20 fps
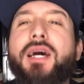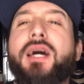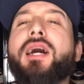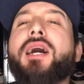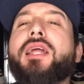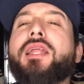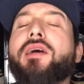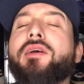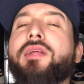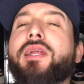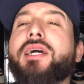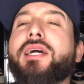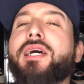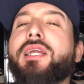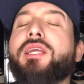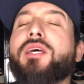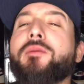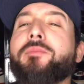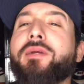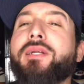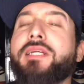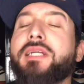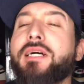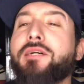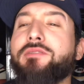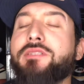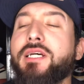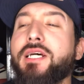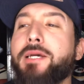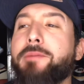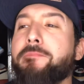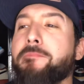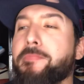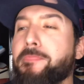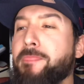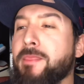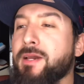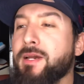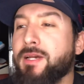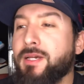a little bit of downtime
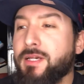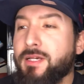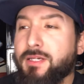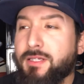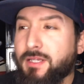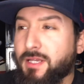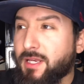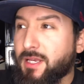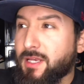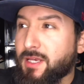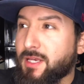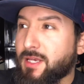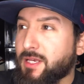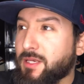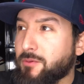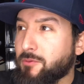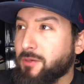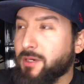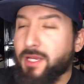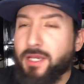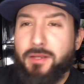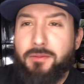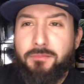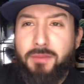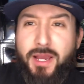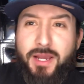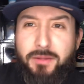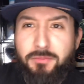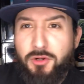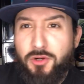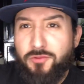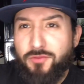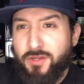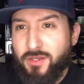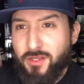and we're getting back moving.